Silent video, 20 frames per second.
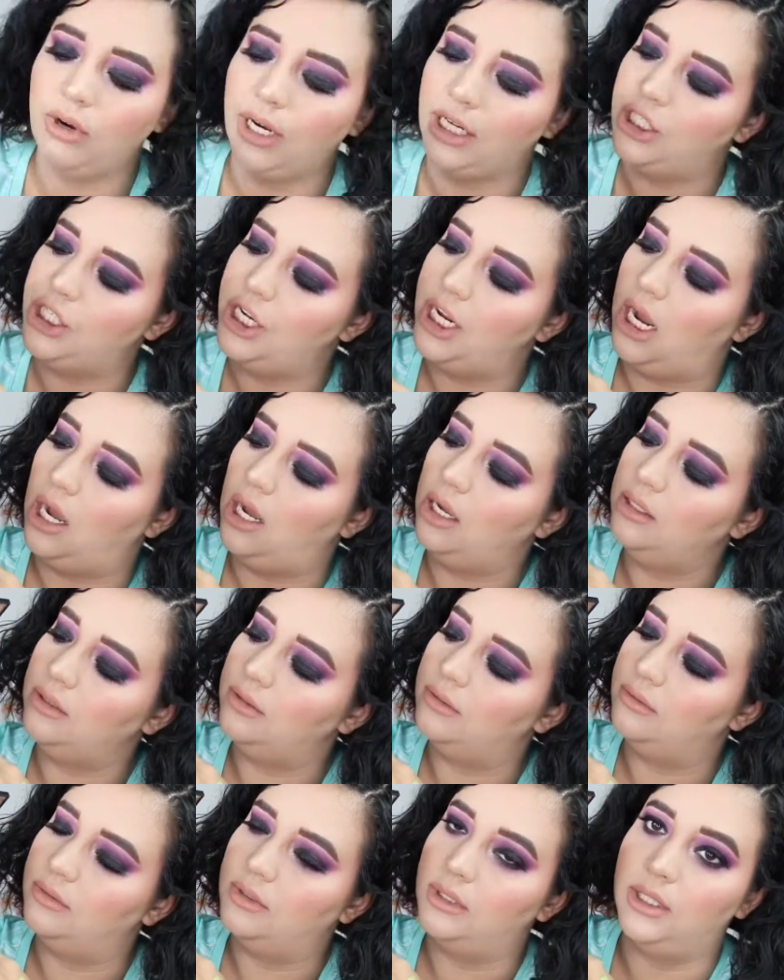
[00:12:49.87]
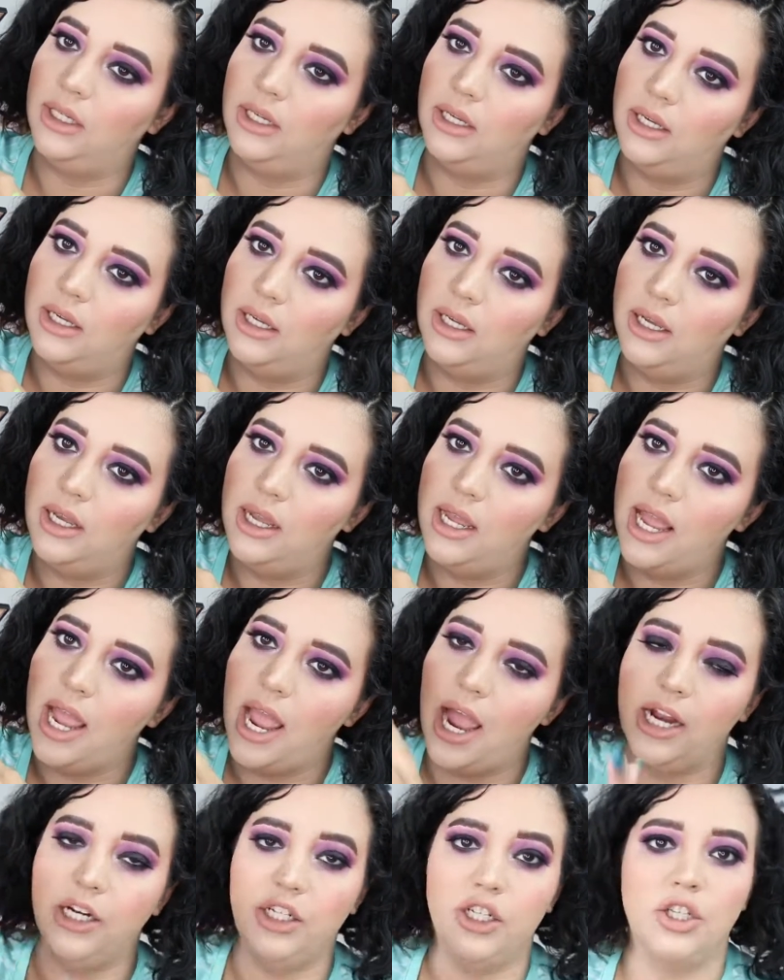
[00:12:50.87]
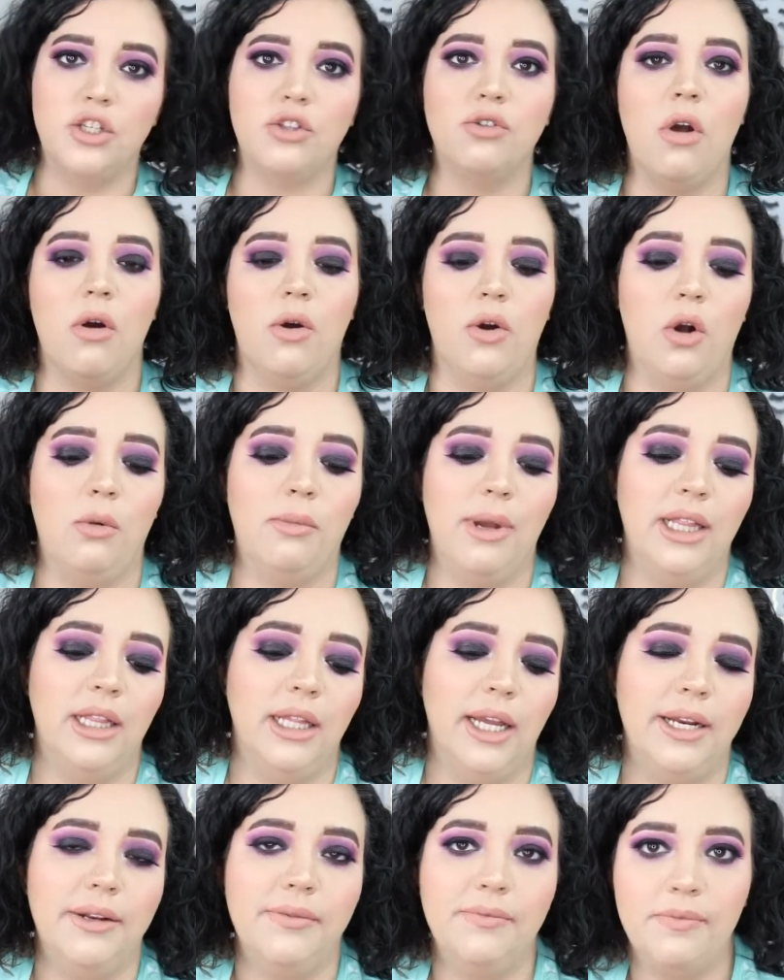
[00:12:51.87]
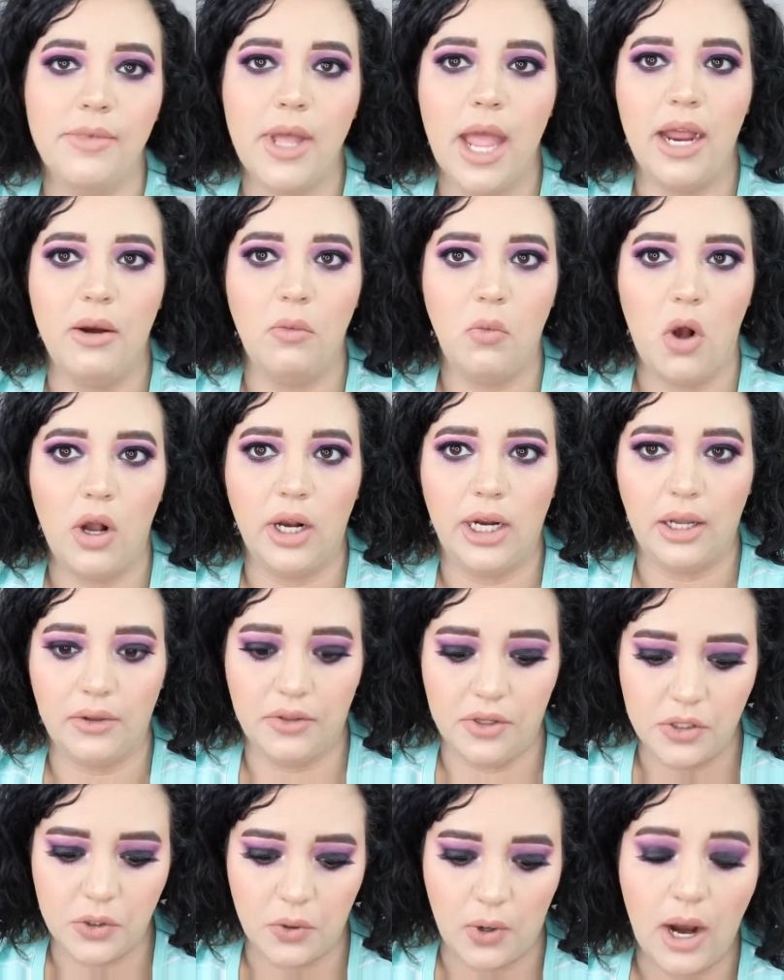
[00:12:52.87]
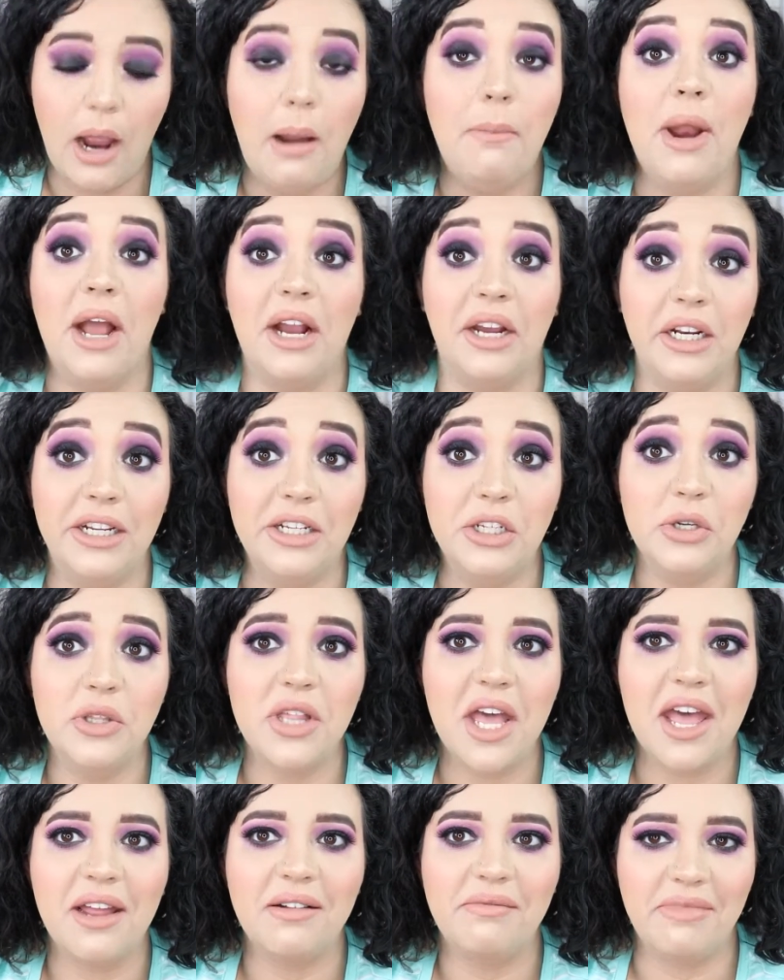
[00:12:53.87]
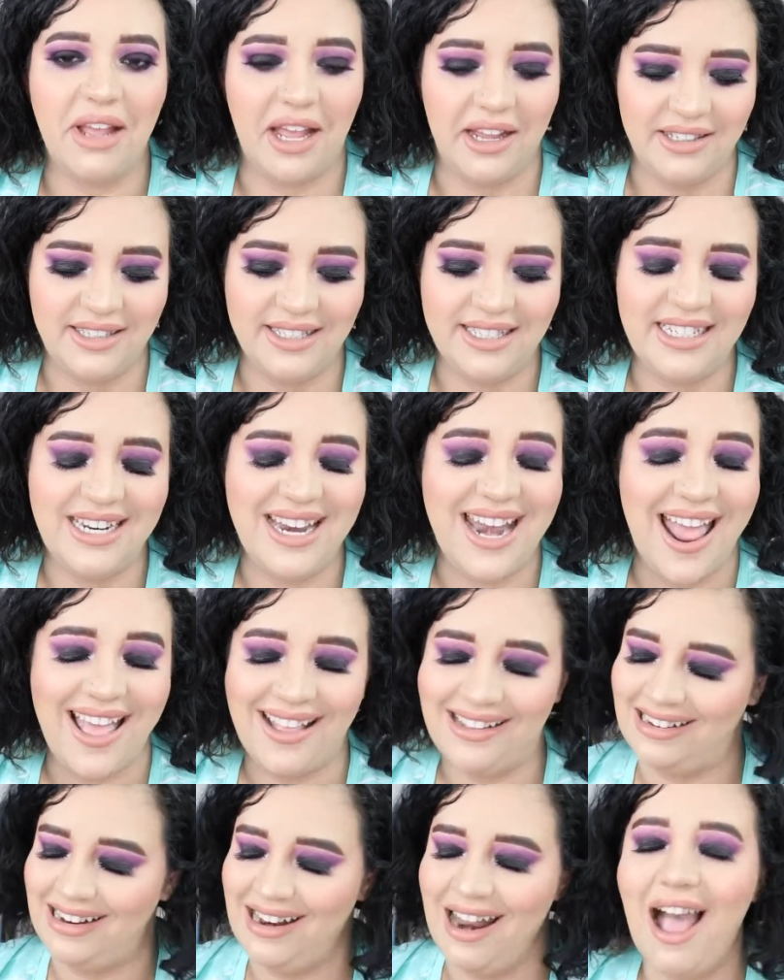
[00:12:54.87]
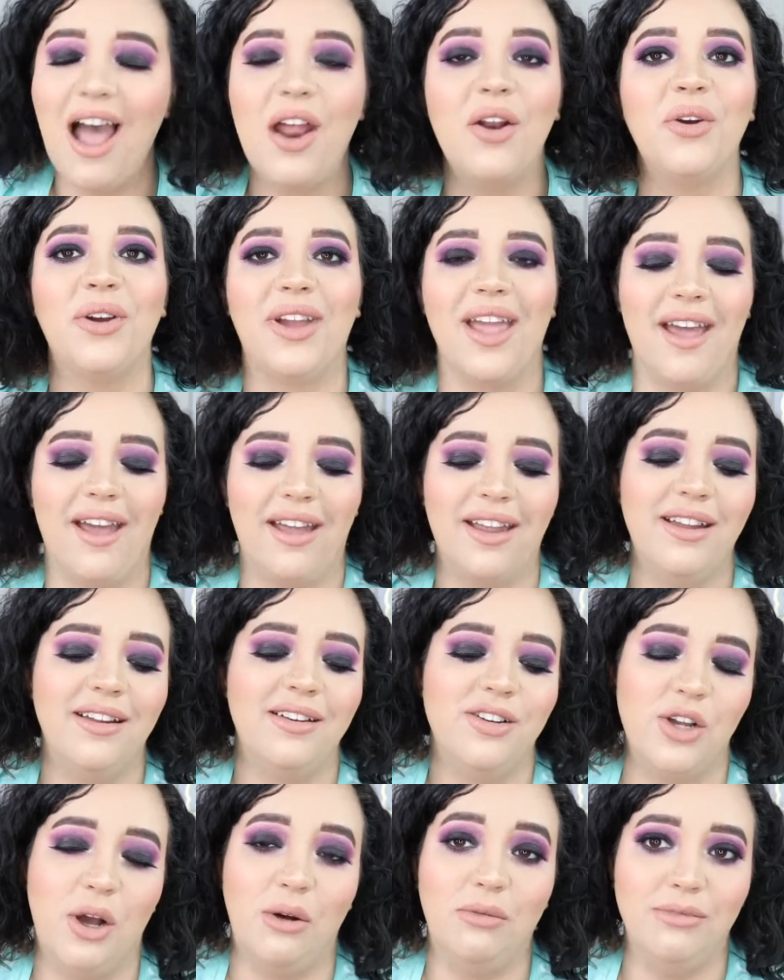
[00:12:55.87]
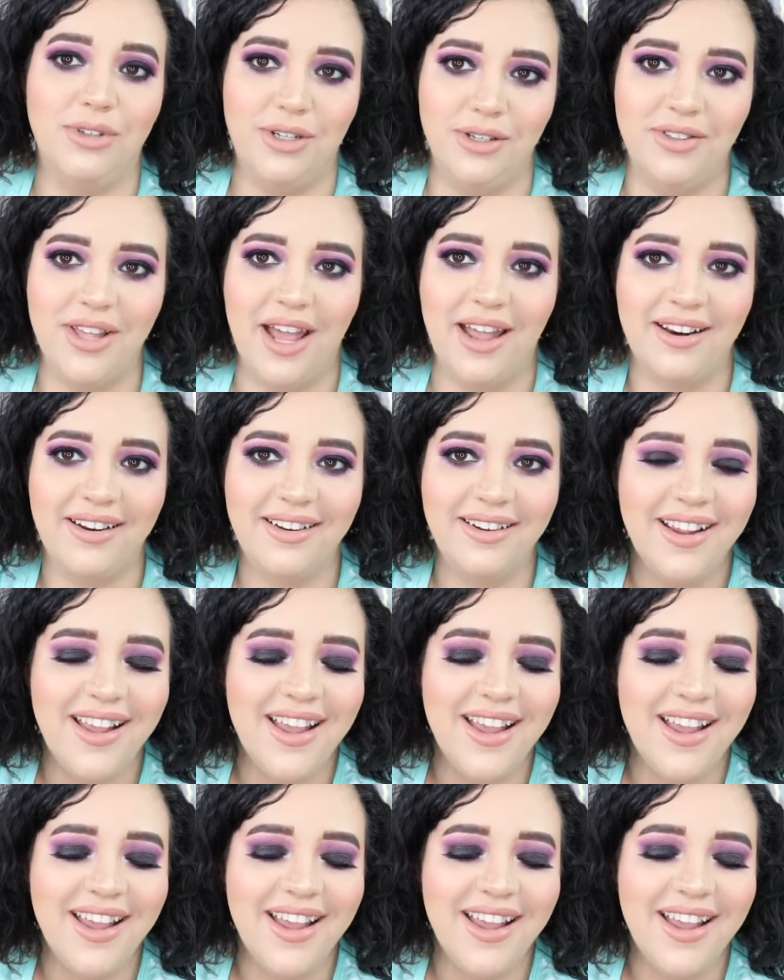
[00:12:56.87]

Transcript: right here and just throw it on my lid and walk out the door. I'm not gonna do that. That's not okay. Don't do that.